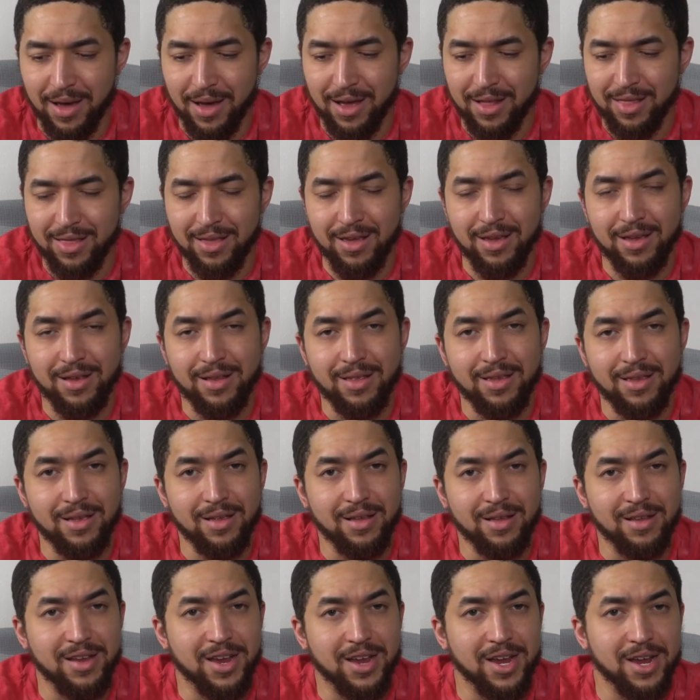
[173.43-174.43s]
I think
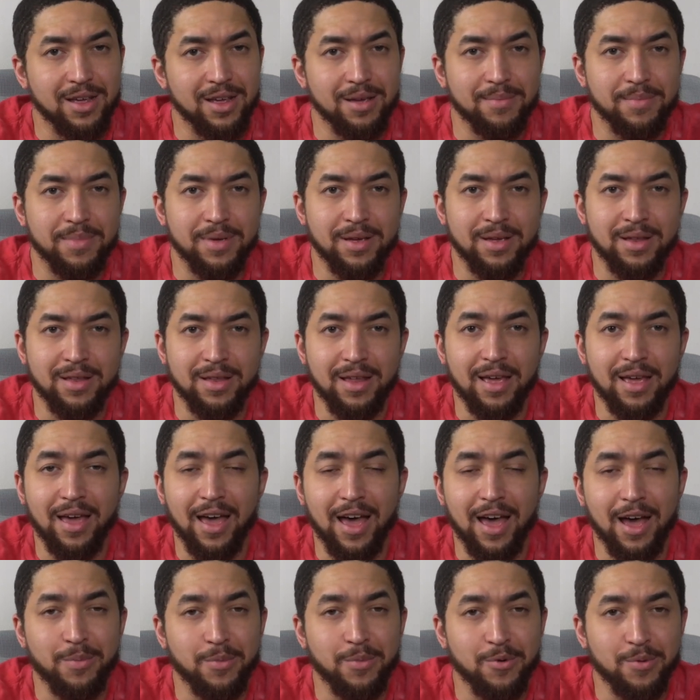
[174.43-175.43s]
the chip that
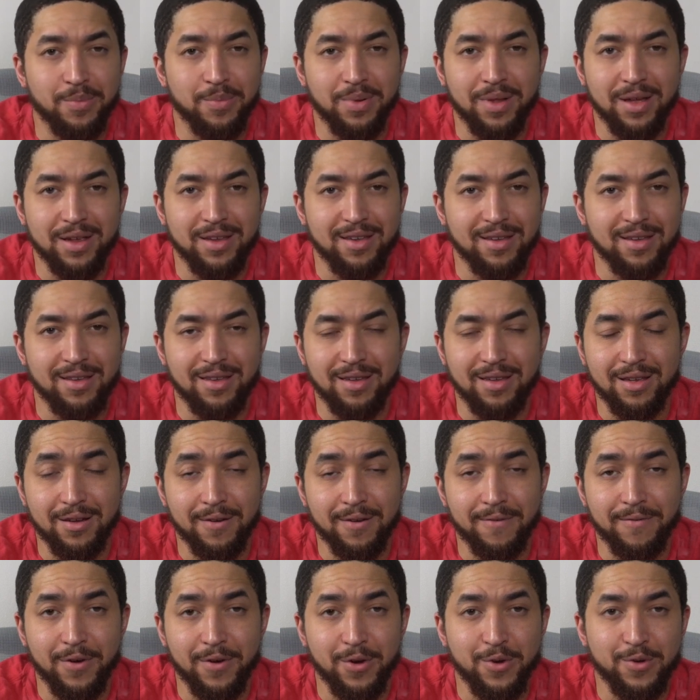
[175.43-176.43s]
Apple placed into their
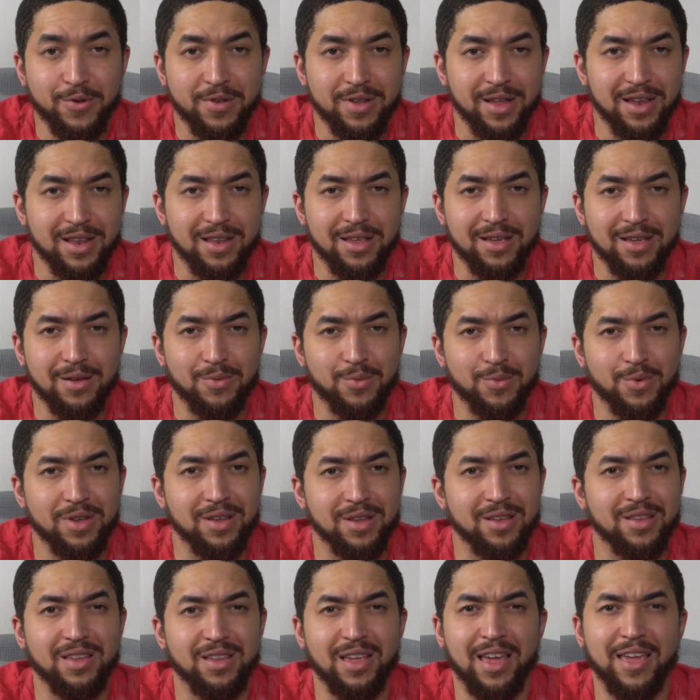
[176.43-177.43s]
phones, like the
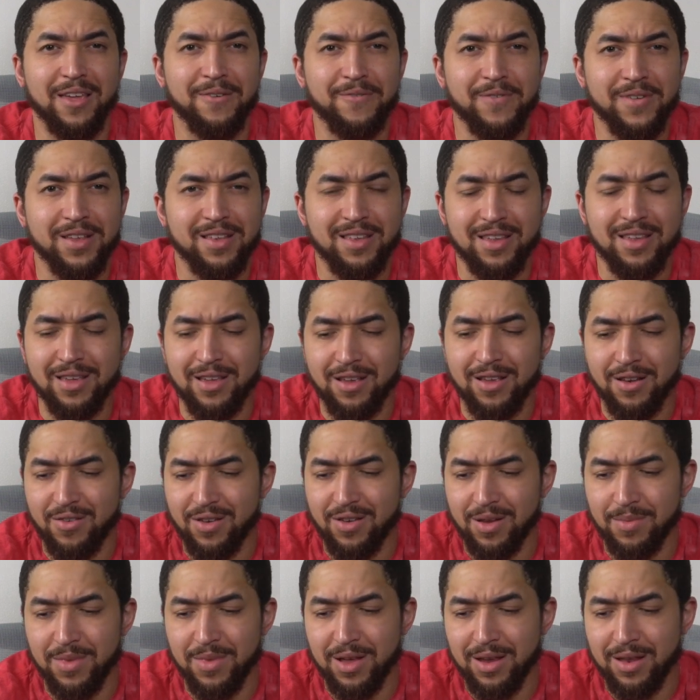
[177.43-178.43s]
A15 or
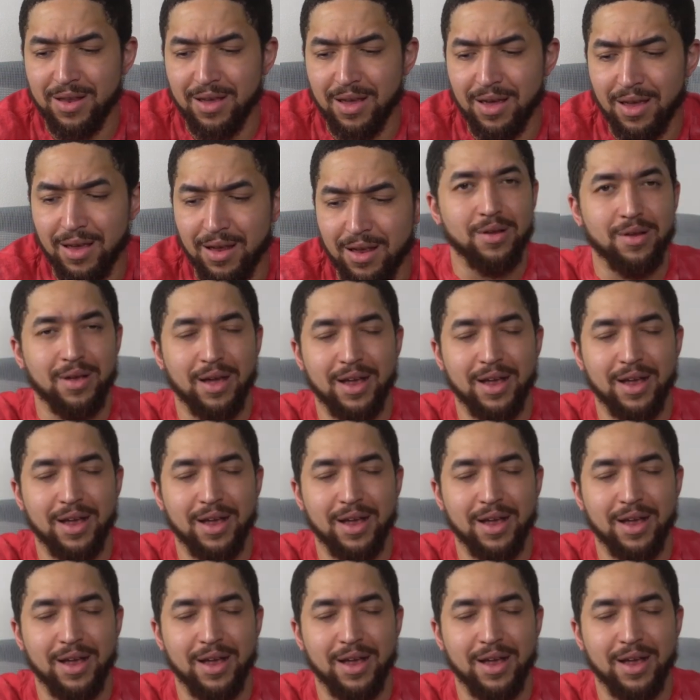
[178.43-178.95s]
something like that,